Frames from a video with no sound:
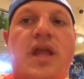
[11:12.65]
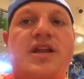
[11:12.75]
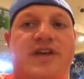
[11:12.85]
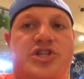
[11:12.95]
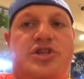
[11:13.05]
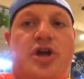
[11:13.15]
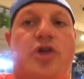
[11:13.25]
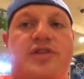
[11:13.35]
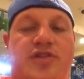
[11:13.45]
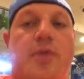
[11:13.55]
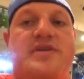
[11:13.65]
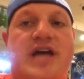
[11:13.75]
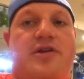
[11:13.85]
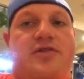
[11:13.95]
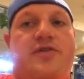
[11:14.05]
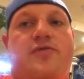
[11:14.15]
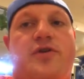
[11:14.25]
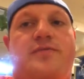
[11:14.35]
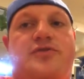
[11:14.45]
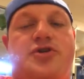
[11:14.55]
Division, the 3rd Battalion and
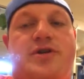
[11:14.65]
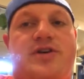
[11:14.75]
34th Infantry